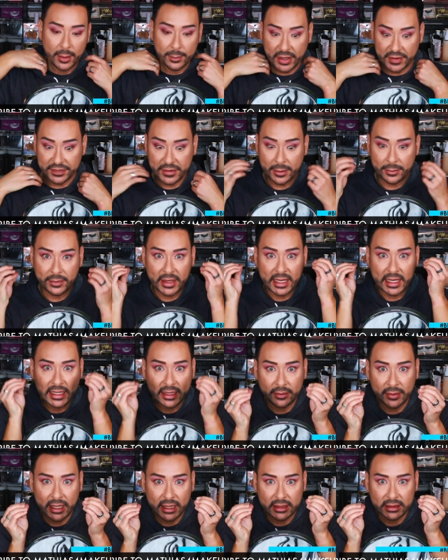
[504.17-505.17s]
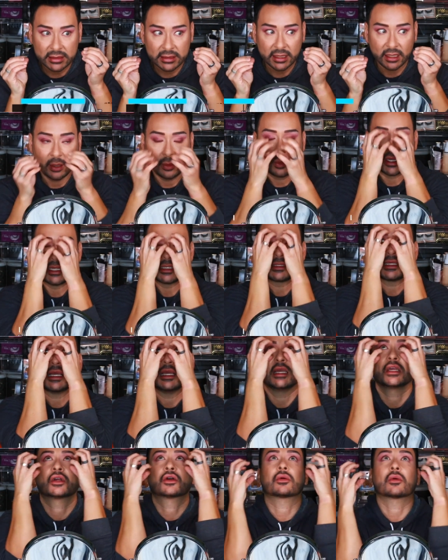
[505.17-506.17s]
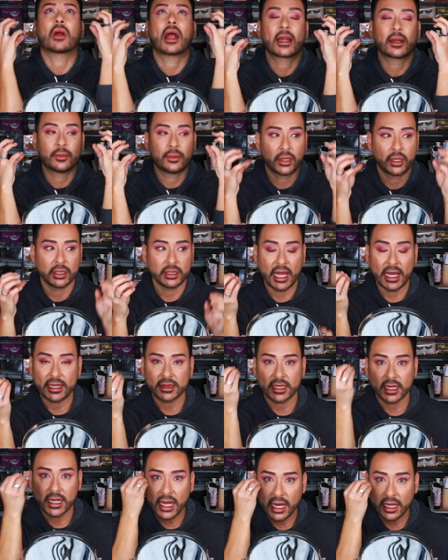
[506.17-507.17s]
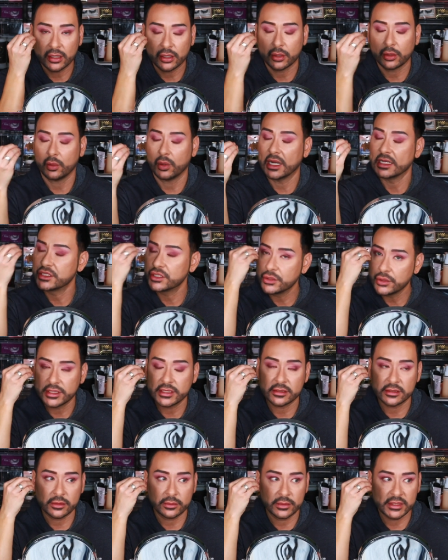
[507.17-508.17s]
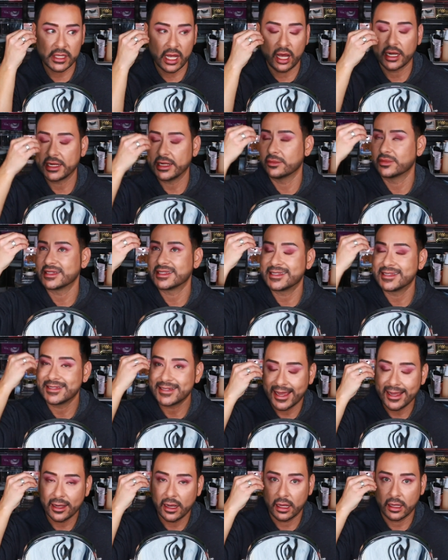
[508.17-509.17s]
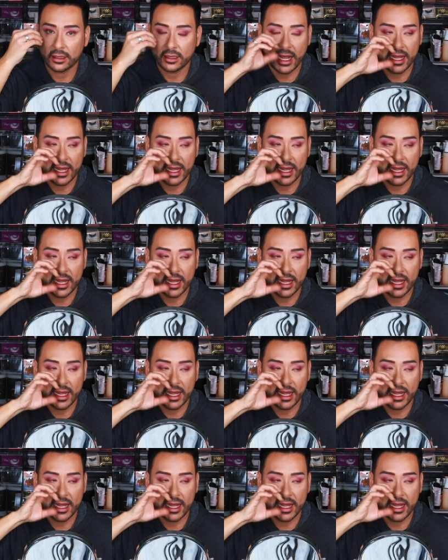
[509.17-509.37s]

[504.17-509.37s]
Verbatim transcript: But the pigment was incredible. Like the color, as soon as it was on, it would stay on.